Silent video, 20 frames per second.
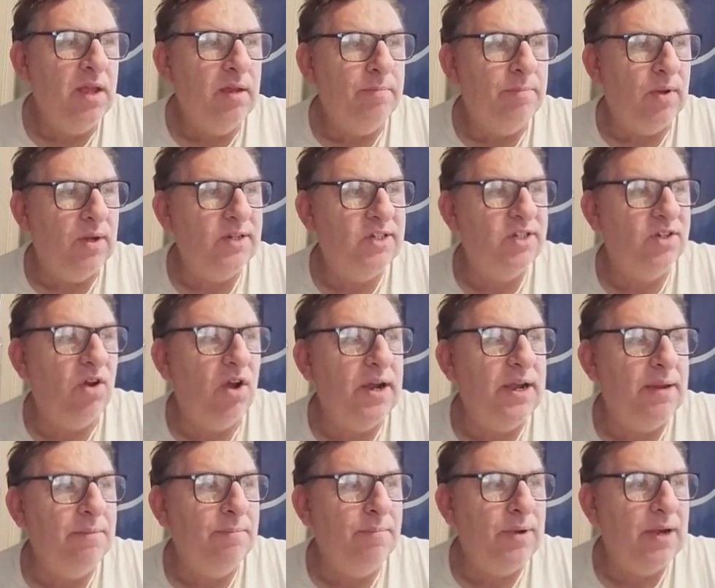by
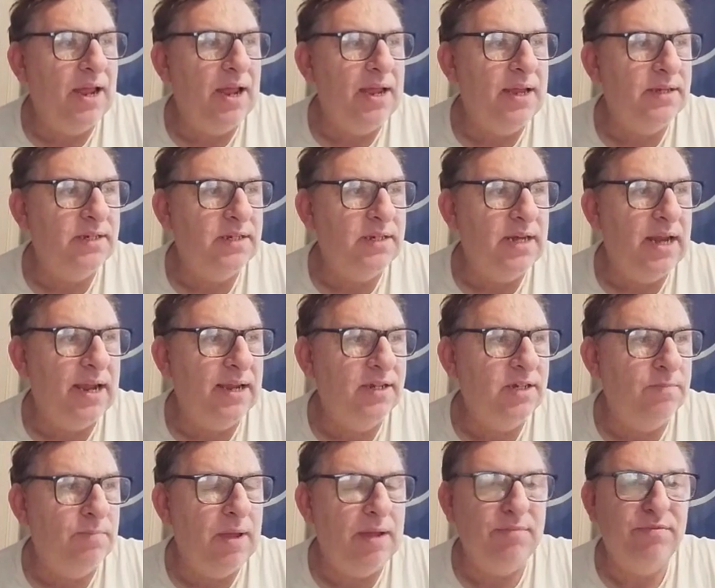signing players
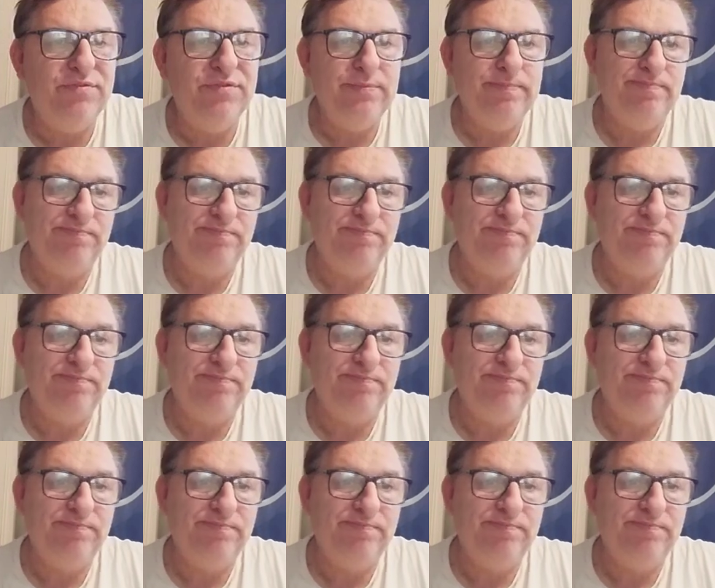next month?